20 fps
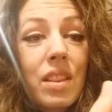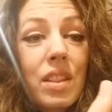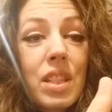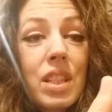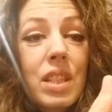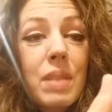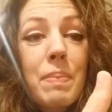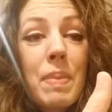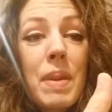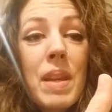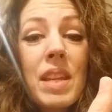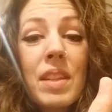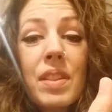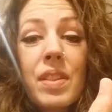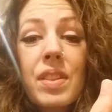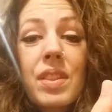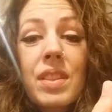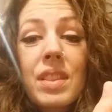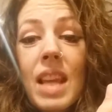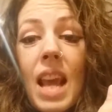the
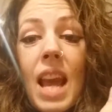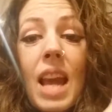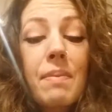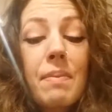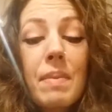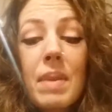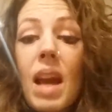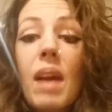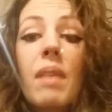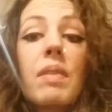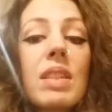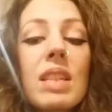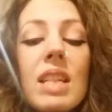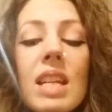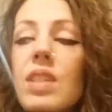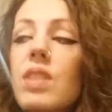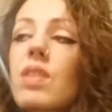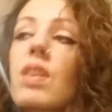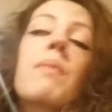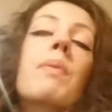speed just scared me.
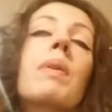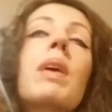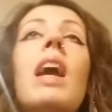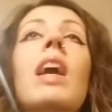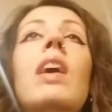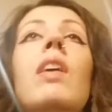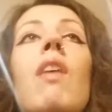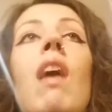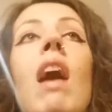When I